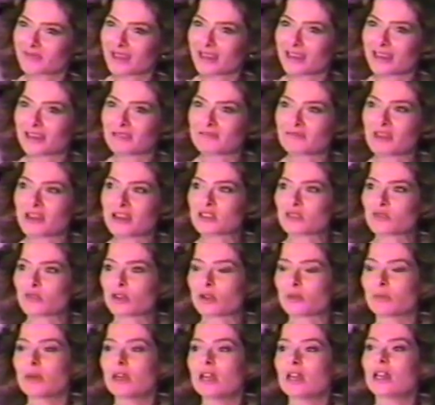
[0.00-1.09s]
Uh, nice
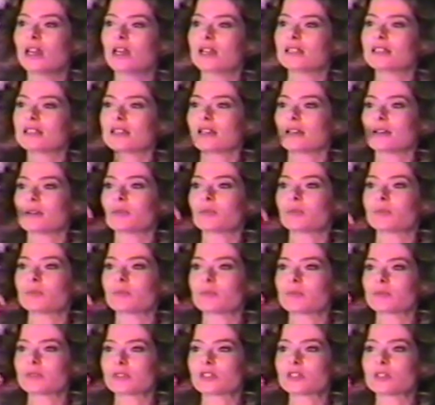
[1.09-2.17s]
film. It's a
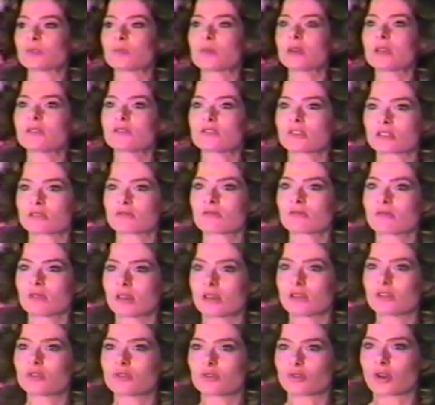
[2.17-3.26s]
suspense
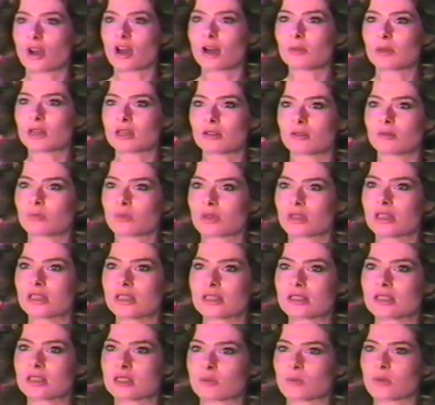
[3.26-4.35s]
a drama,
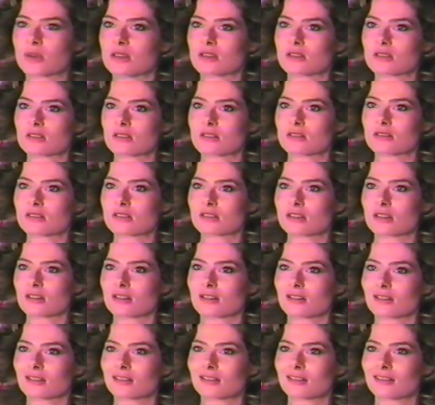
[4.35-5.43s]
police suspense. It's
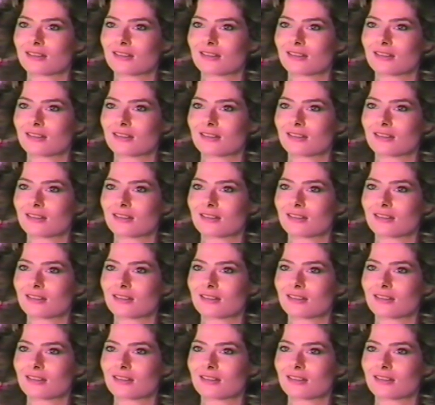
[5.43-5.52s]
a,